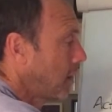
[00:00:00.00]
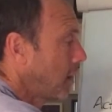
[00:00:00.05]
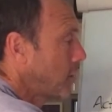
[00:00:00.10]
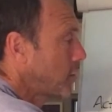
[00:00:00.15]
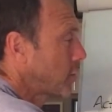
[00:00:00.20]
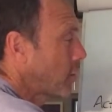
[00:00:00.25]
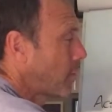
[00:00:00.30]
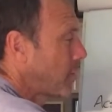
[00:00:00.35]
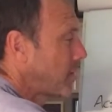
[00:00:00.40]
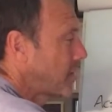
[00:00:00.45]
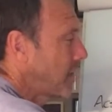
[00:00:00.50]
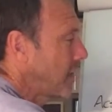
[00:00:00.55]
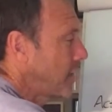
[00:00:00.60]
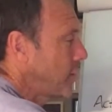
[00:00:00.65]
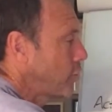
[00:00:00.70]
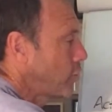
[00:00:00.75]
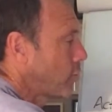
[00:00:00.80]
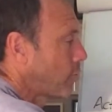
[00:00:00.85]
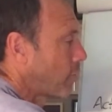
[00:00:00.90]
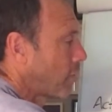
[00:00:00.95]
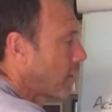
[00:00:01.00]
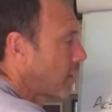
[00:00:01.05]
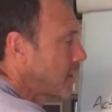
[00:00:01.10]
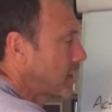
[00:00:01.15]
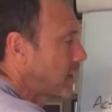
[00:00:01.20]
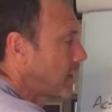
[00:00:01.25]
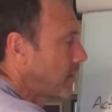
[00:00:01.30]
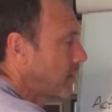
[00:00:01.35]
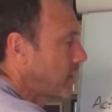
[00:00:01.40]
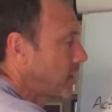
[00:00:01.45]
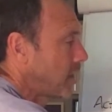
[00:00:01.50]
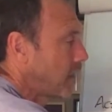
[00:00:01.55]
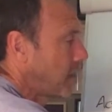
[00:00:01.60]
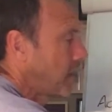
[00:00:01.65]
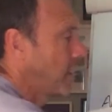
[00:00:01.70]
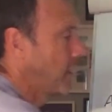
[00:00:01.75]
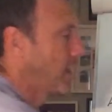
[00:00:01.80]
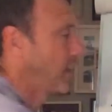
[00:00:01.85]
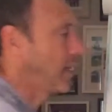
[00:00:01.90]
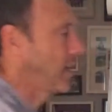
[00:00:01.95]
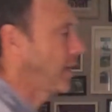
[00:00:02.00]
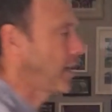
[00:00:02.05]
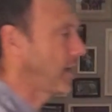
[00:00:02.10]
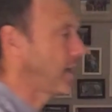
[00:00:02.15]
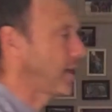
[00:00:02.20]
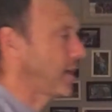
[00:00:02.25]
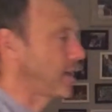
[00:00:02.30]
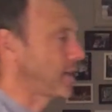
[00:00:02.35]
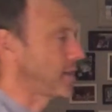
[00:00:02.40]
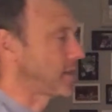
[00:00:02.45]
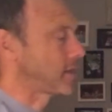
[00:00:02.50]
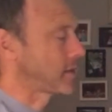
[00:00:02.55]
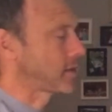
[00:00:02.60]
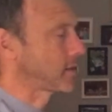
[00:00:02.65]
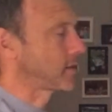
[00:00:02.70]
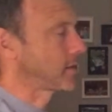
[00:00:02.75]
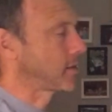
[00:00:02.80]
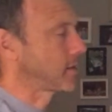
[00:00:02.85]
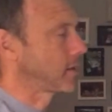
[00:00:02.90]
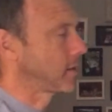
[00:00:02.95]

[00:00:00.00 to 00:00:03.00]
So potential productivity is